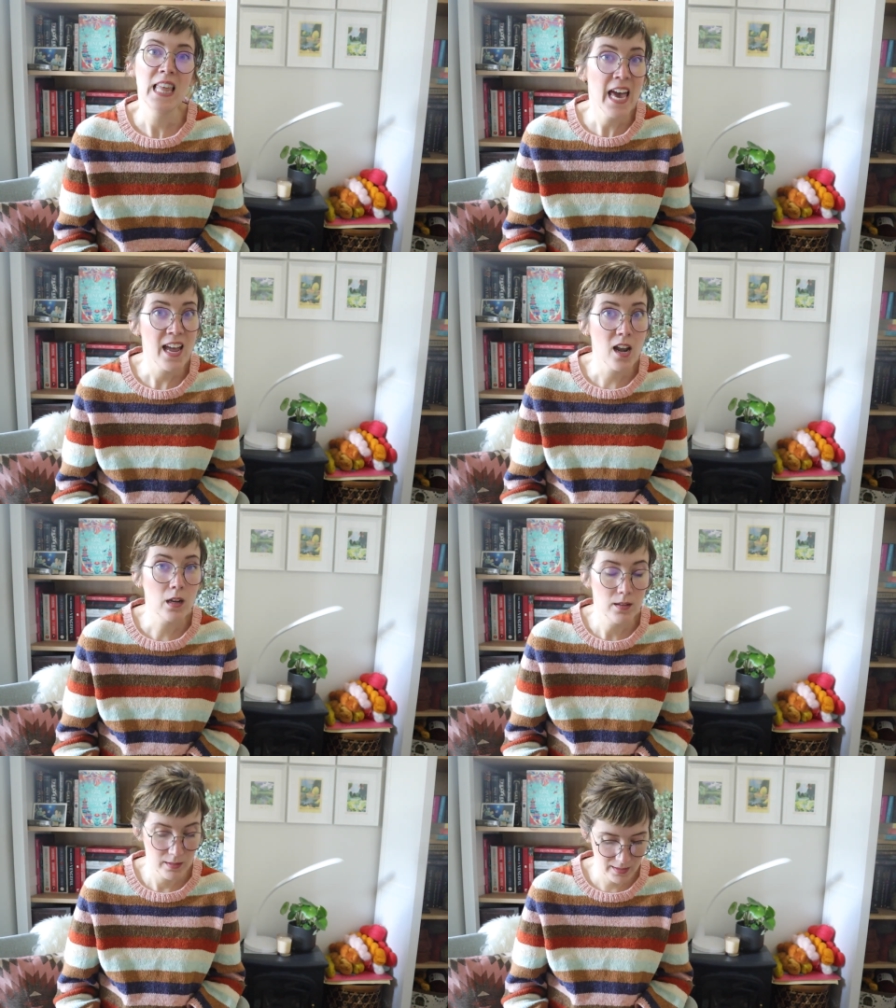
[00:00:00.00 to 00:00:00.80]

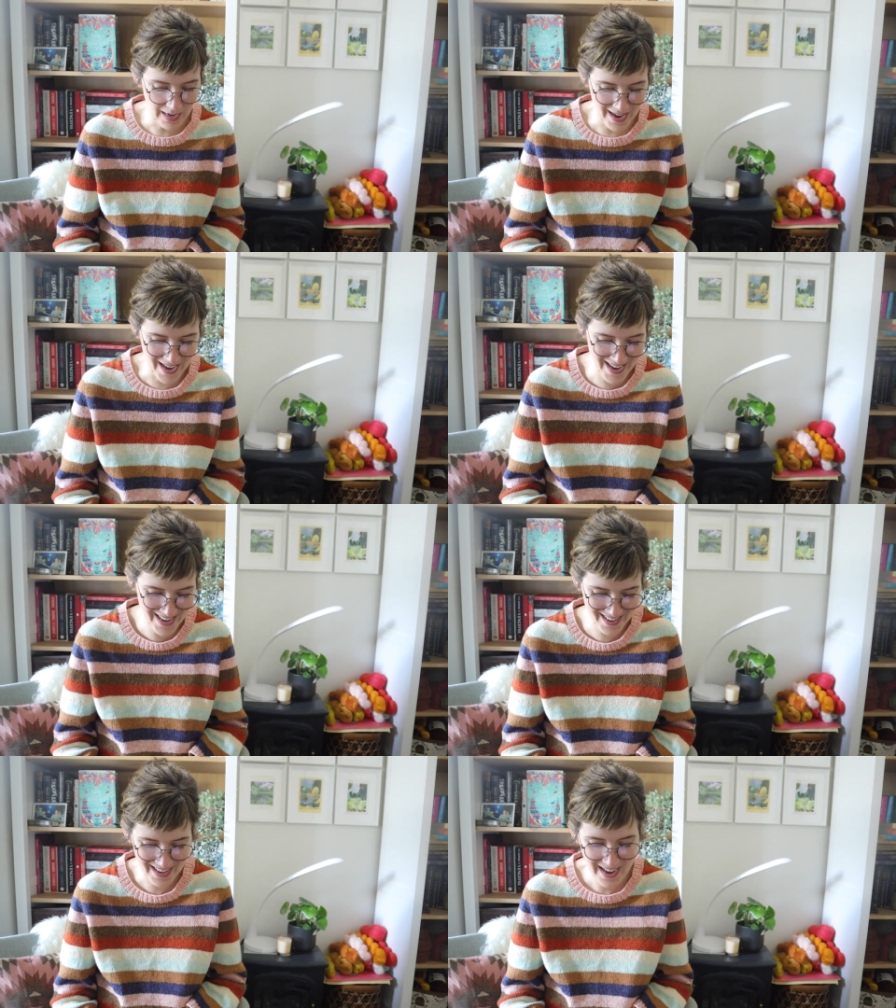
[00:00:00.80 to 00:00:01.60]
Then
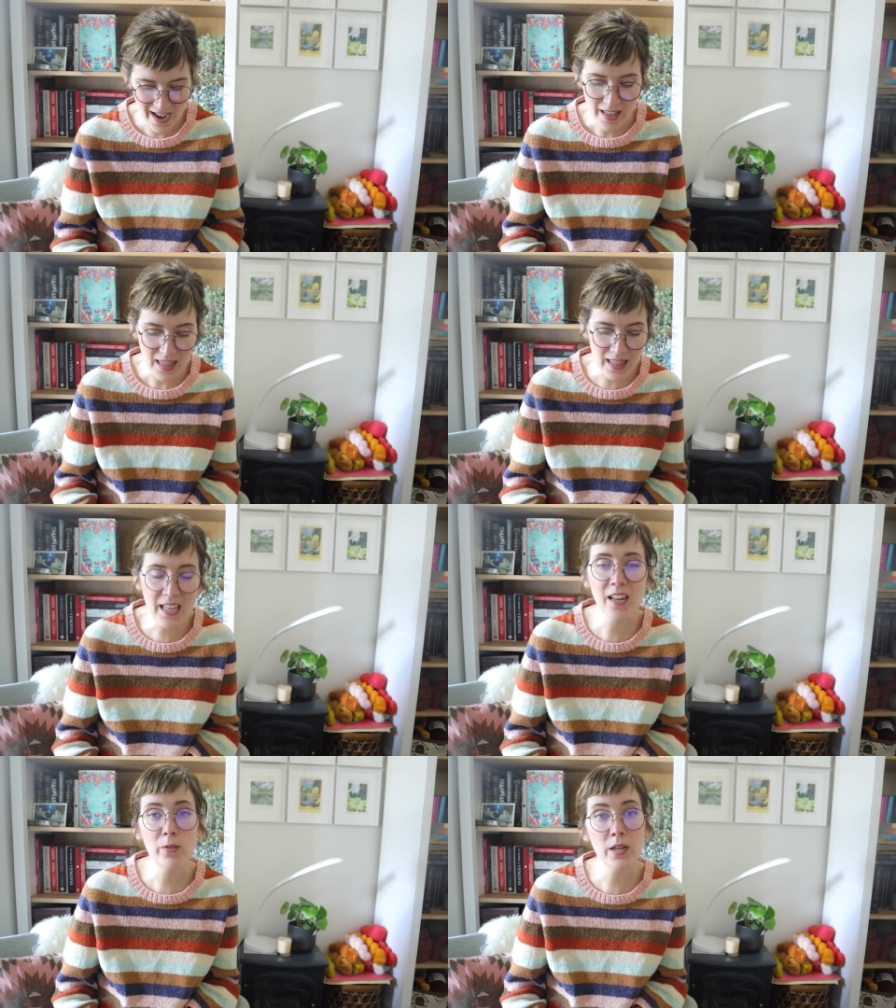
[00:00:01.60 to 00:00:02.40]

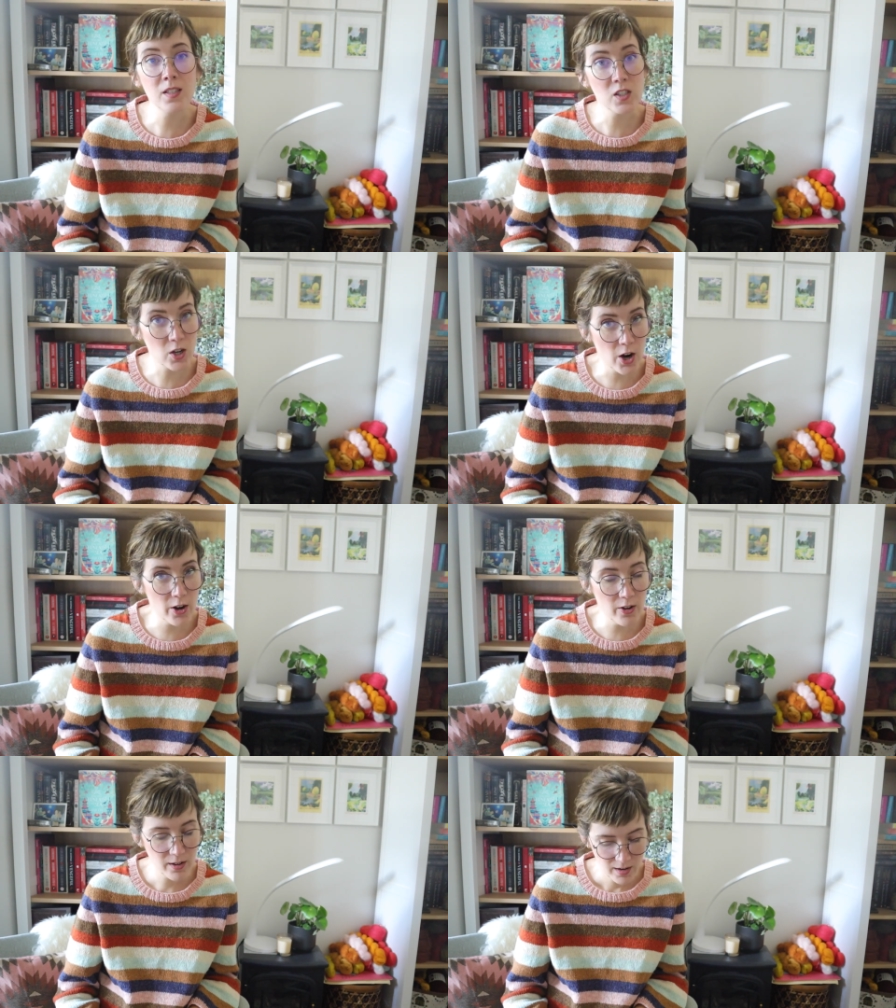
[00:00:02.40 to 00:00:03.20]
I read
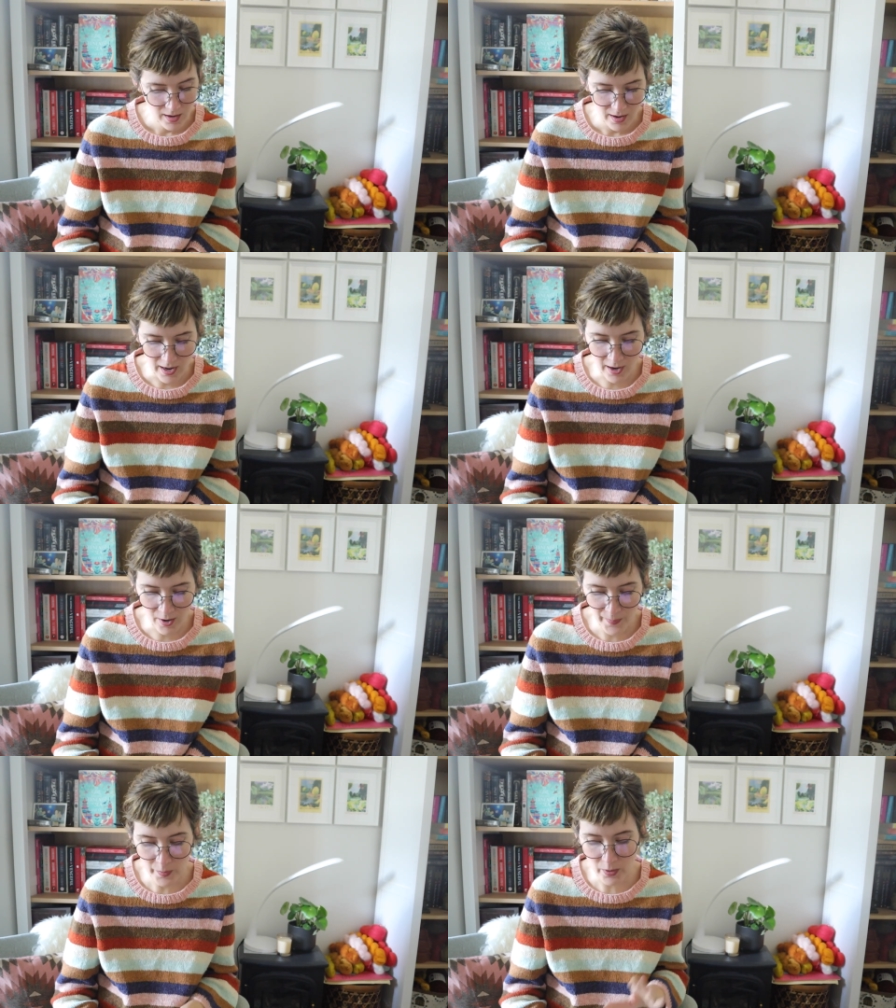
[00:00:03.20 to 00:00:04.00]
Scarred,
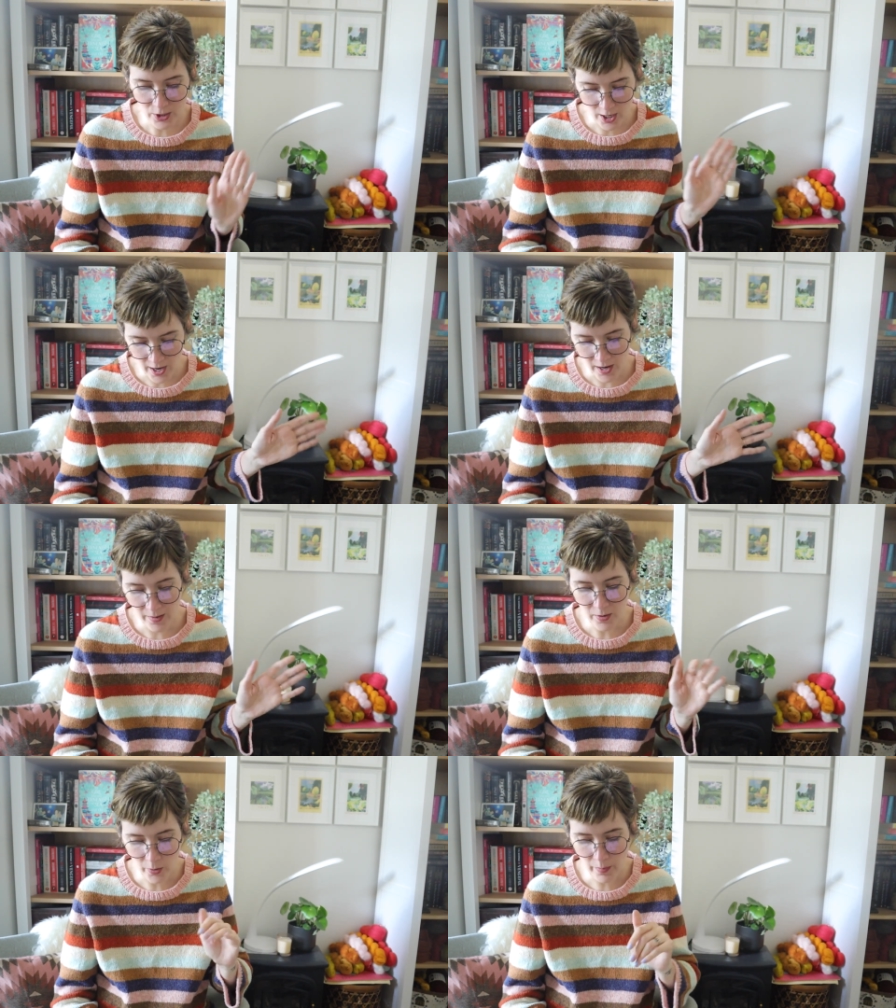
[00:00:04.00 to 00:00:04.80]
which
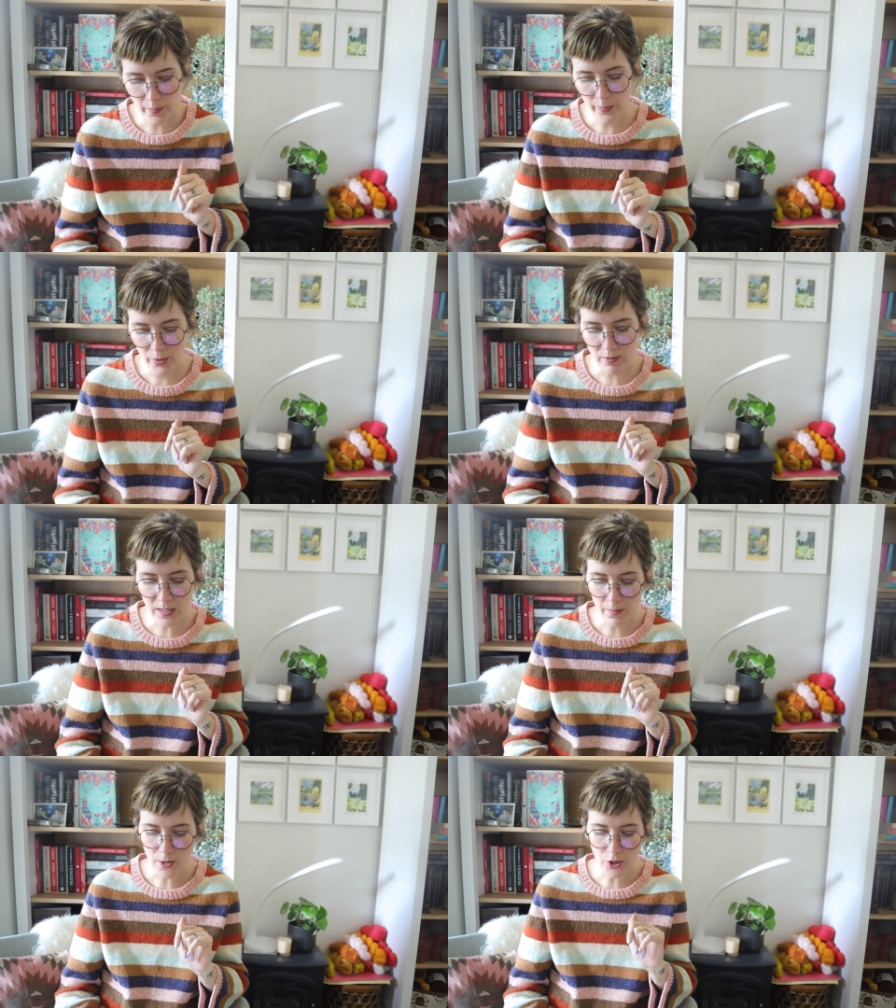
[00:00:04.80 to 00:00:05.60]
I know I
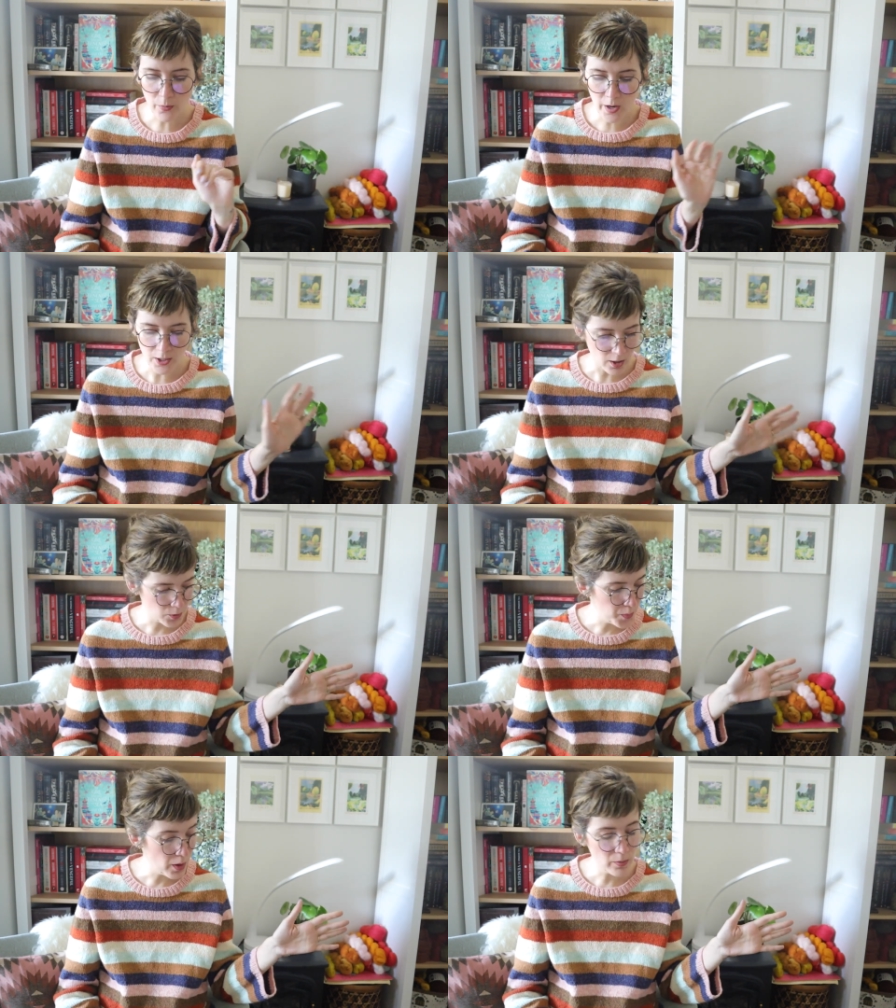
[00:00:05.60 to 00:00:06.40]
previously mentioned when I
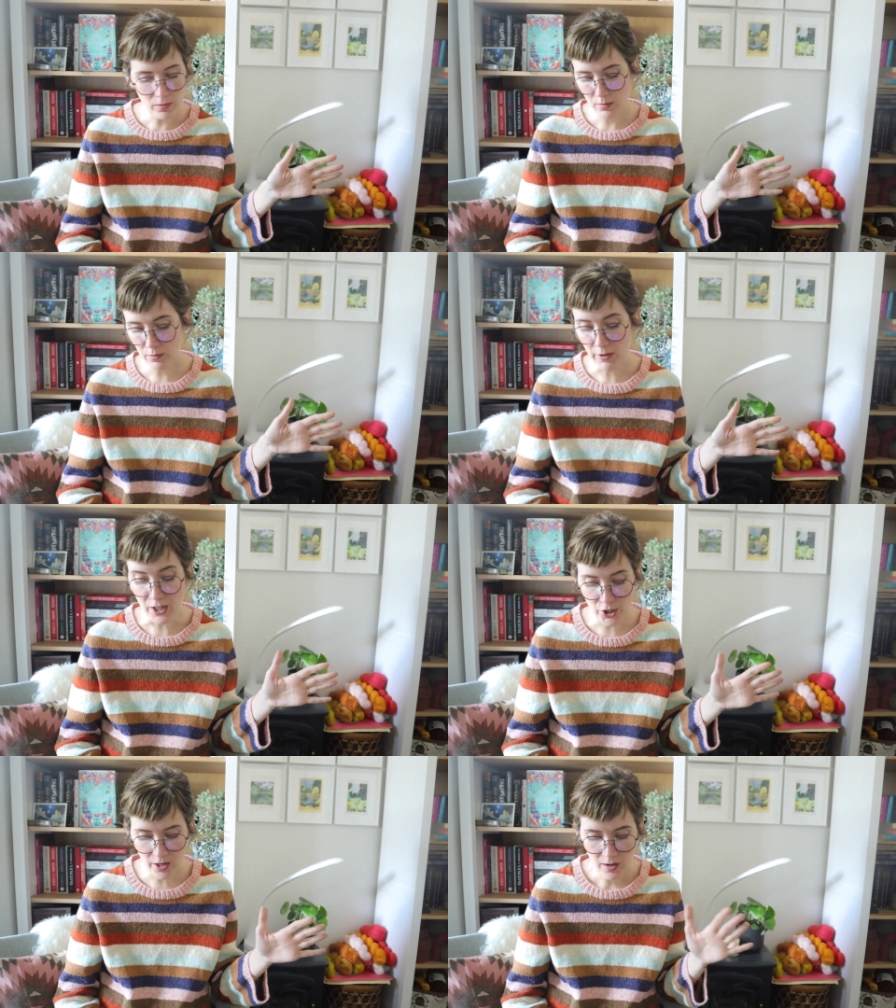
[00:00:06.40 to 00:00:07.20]
talked about
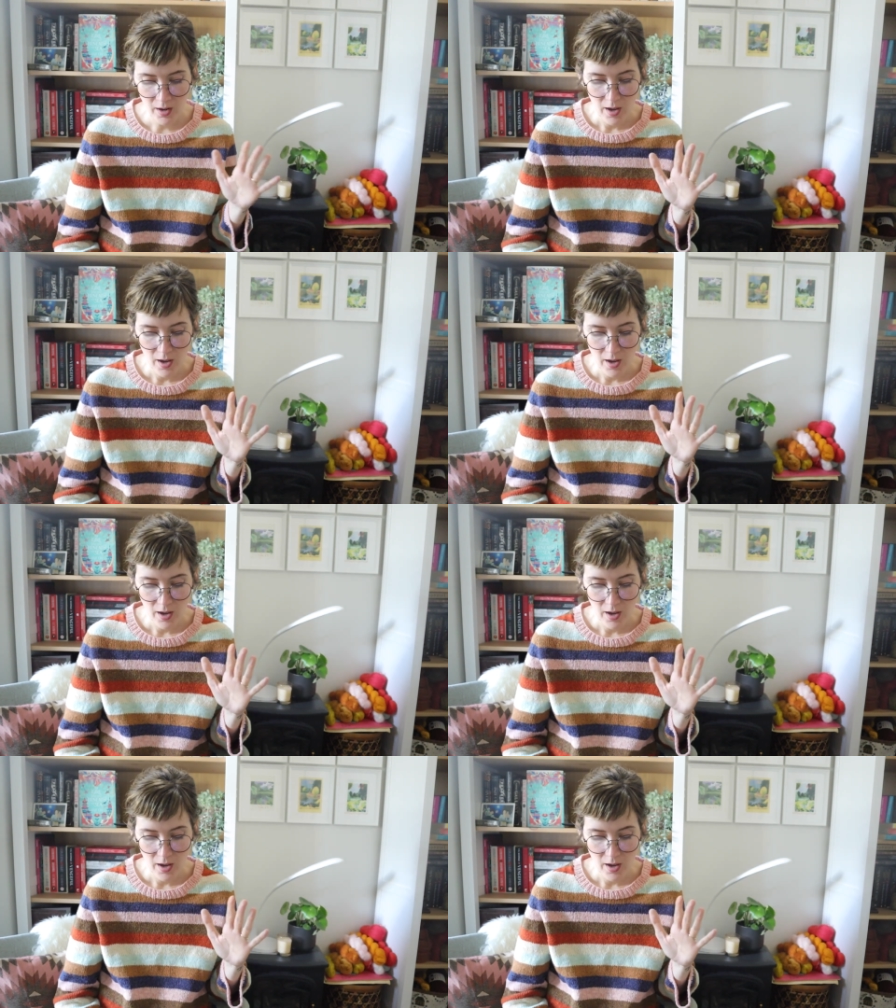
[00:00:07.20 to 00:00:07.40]
Wretched.